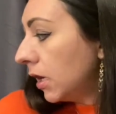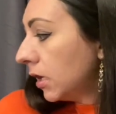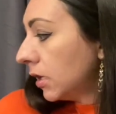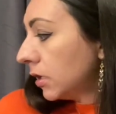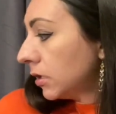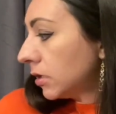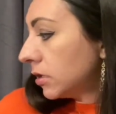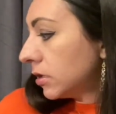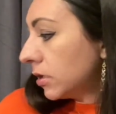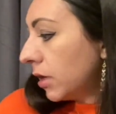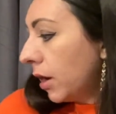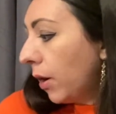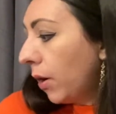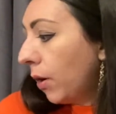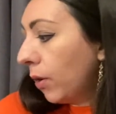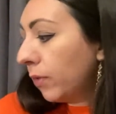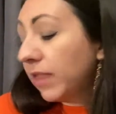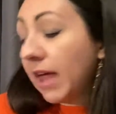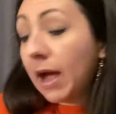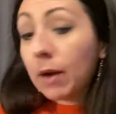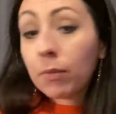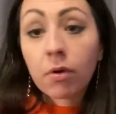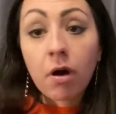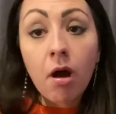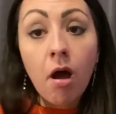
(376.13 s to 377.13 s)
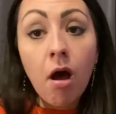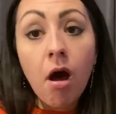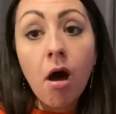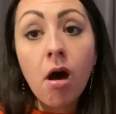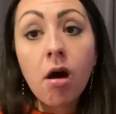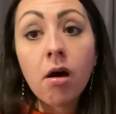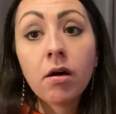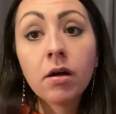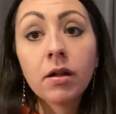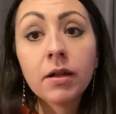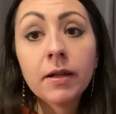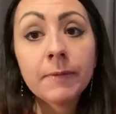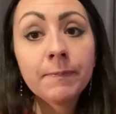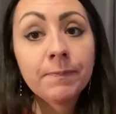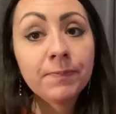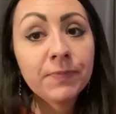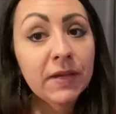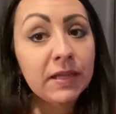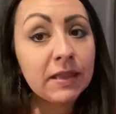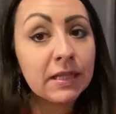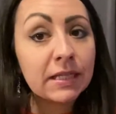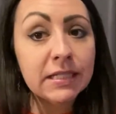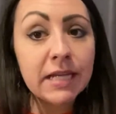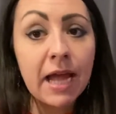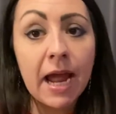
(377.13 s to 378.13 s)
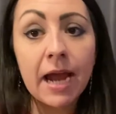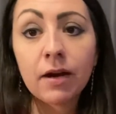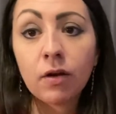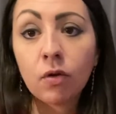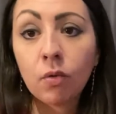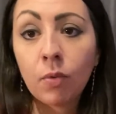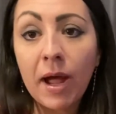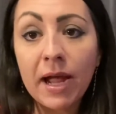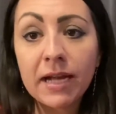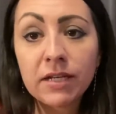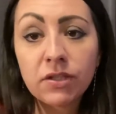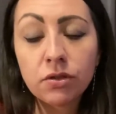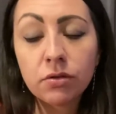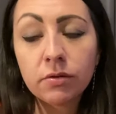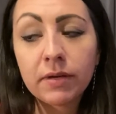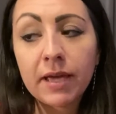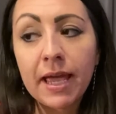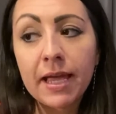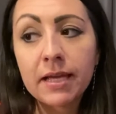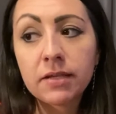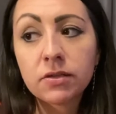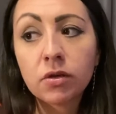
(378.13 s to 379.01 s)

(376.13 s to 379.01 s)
so that were all in the title Y2K.